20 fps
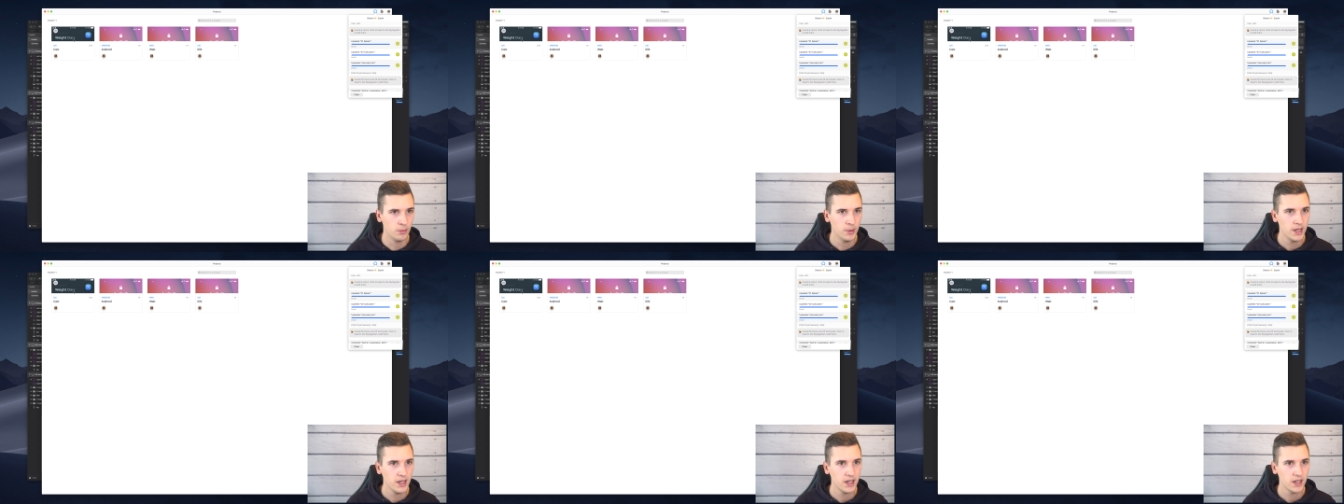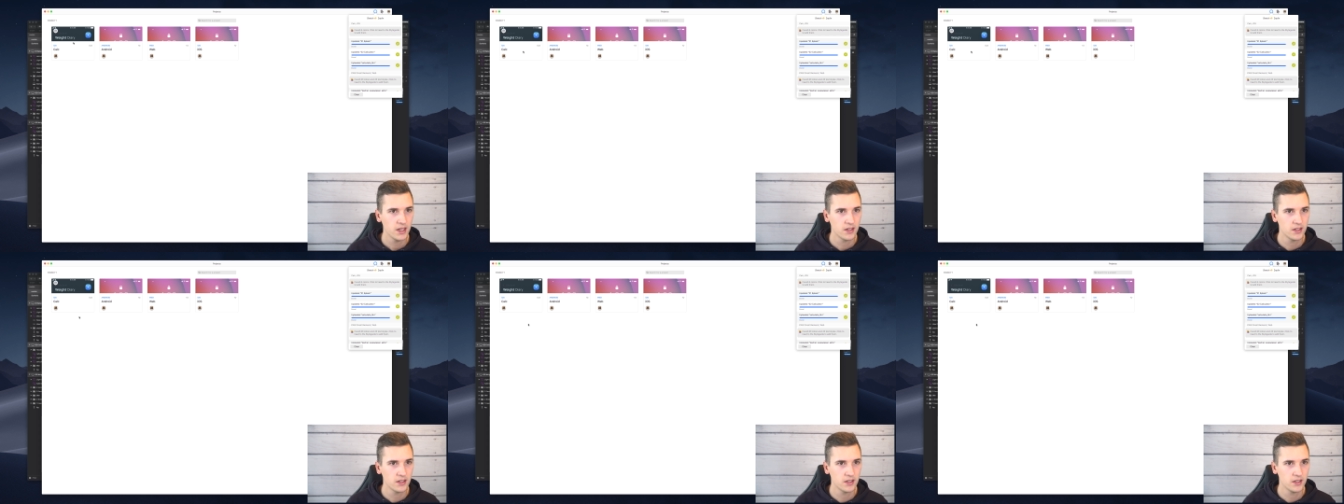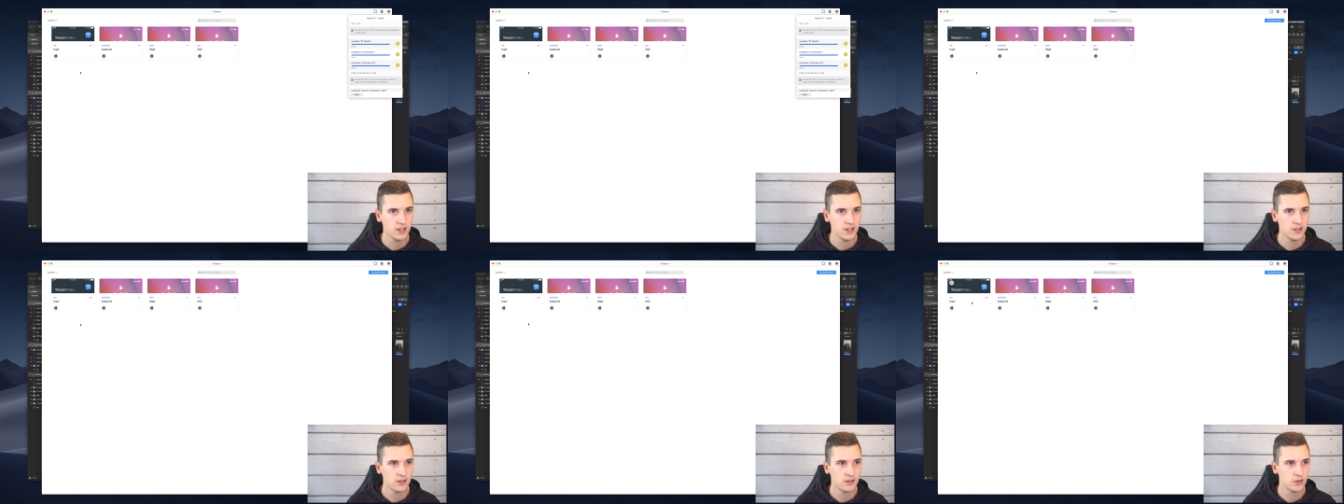back
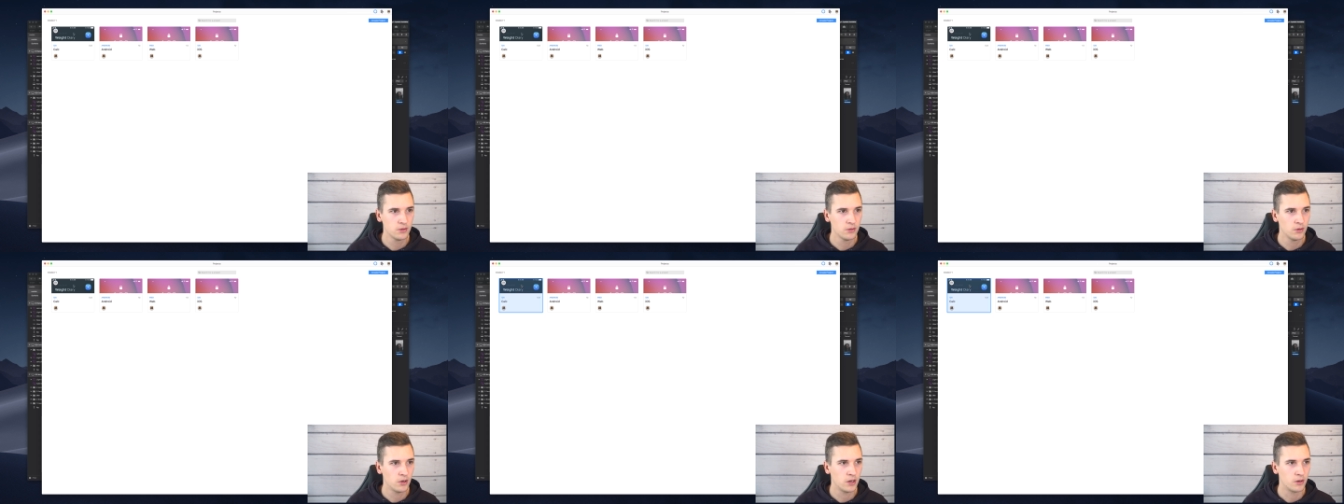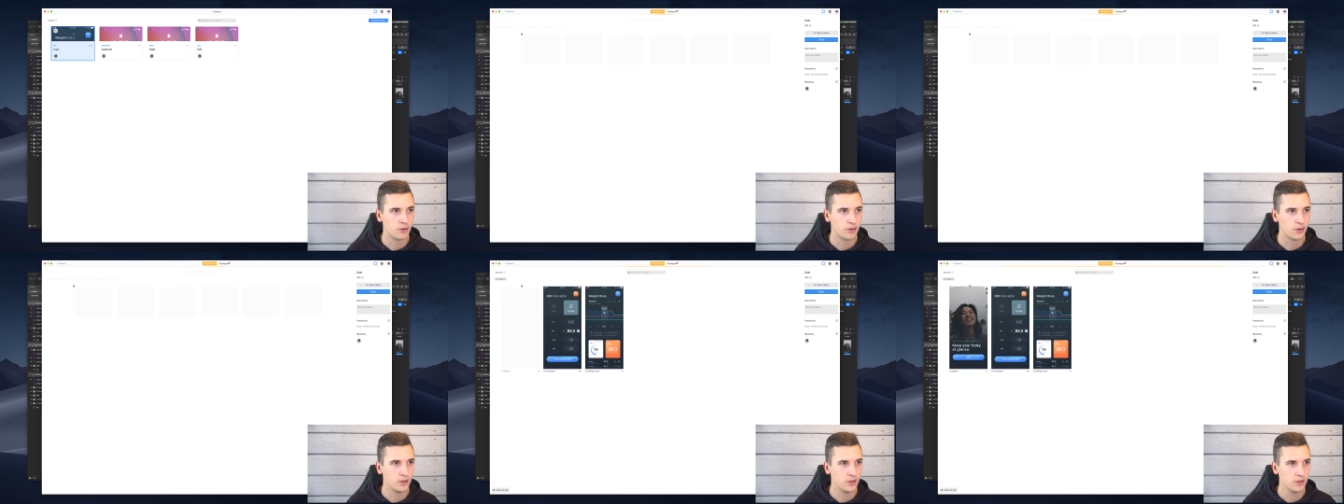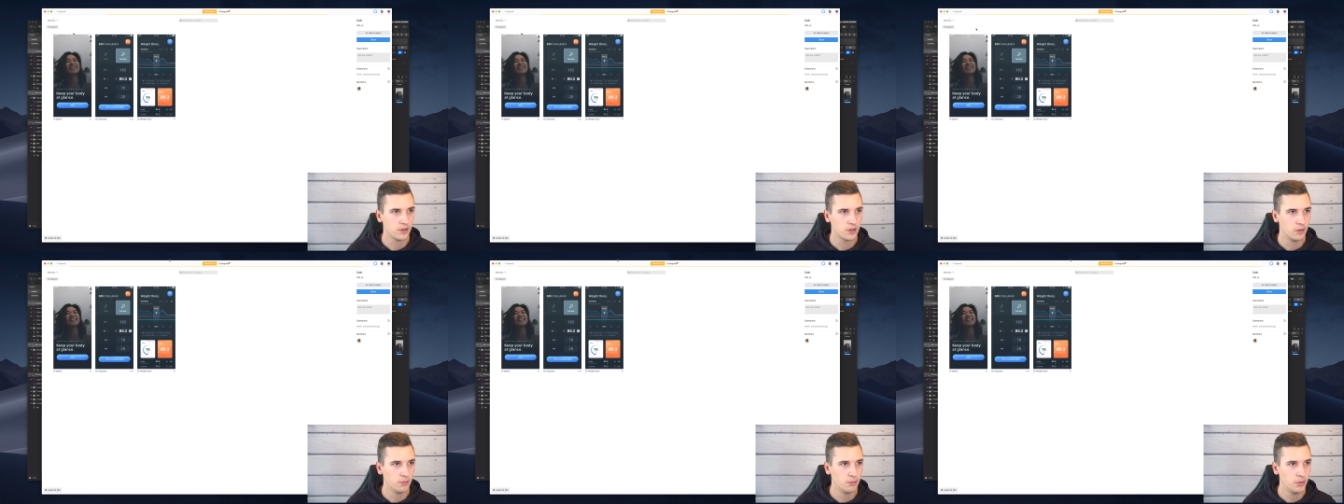into our
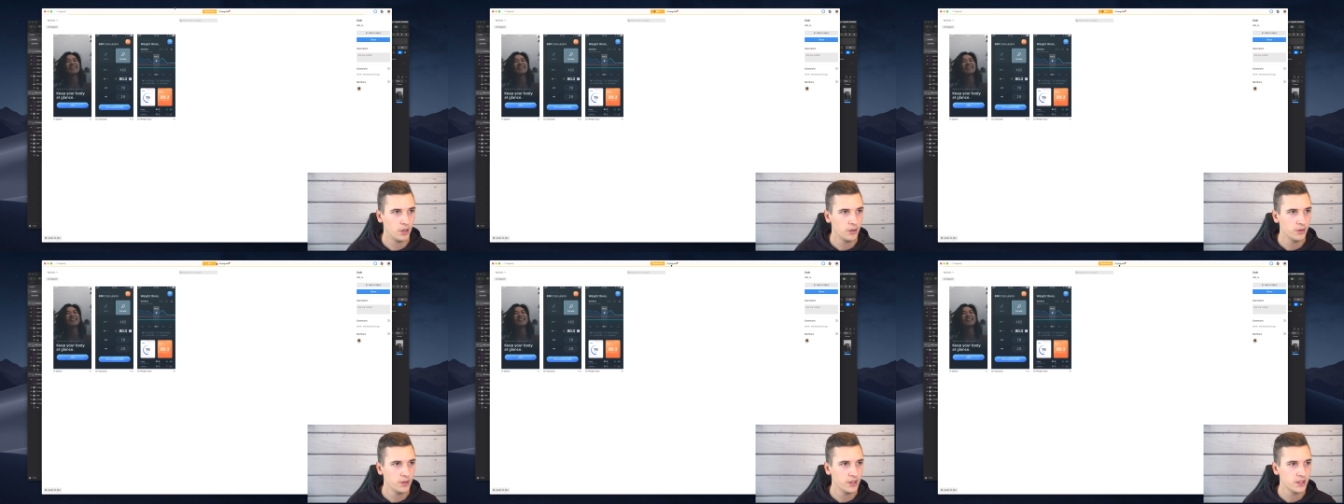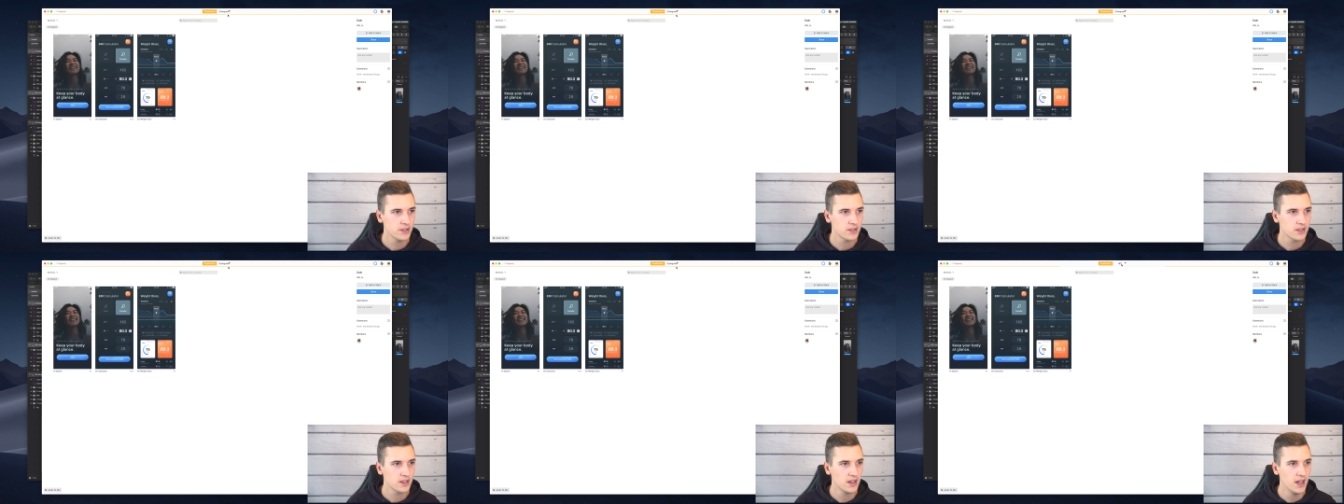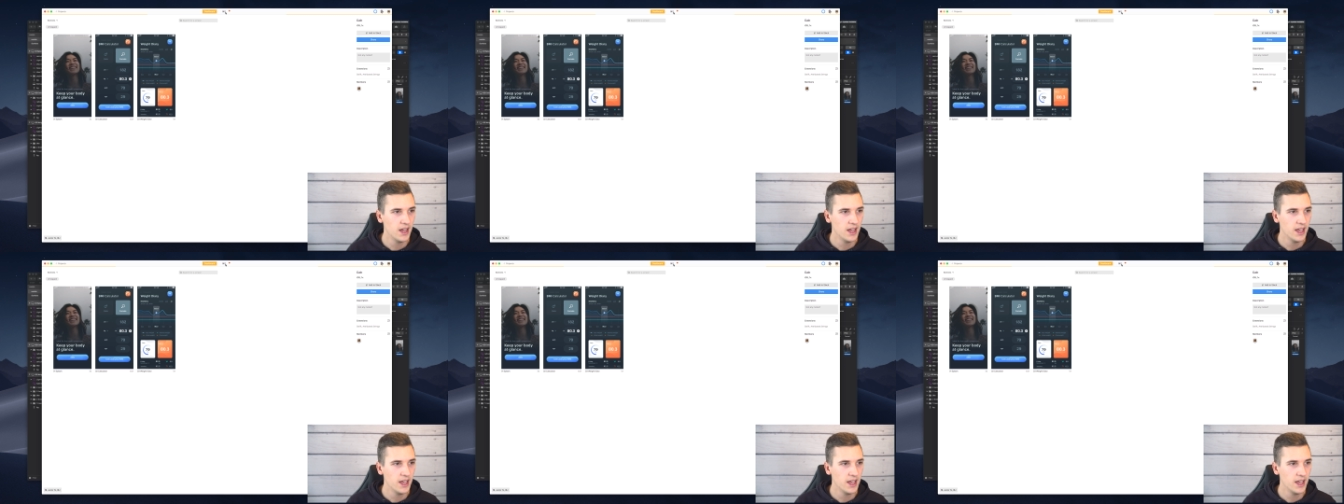components,